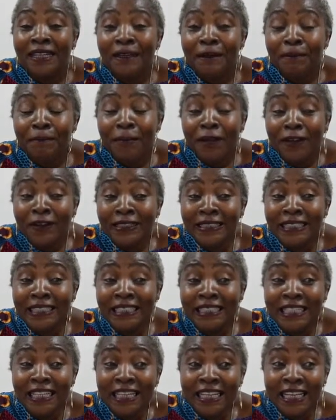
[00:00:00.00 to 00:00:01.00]

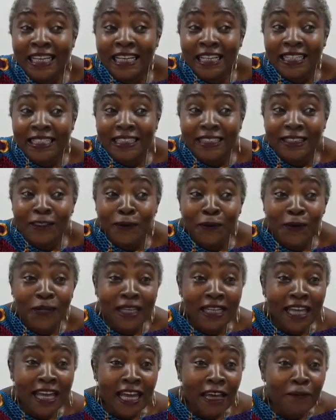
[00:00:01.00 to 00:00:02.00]
Banksy is
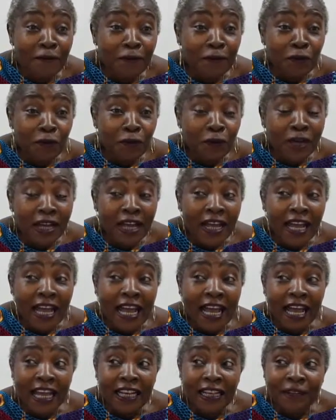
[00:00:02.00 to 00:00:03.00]
going everywhere
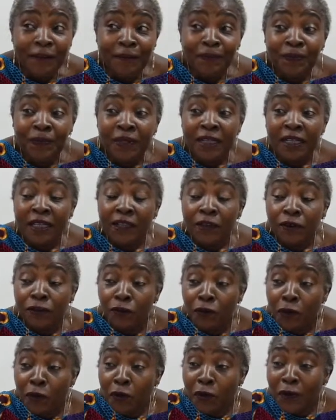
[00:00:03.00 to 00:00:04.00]
and
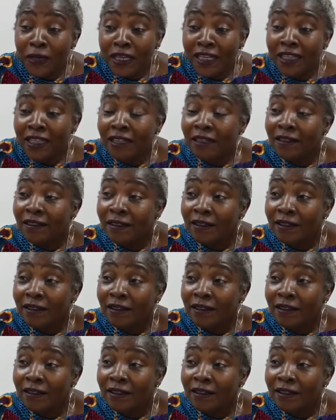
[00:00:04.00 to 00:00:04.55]
drawing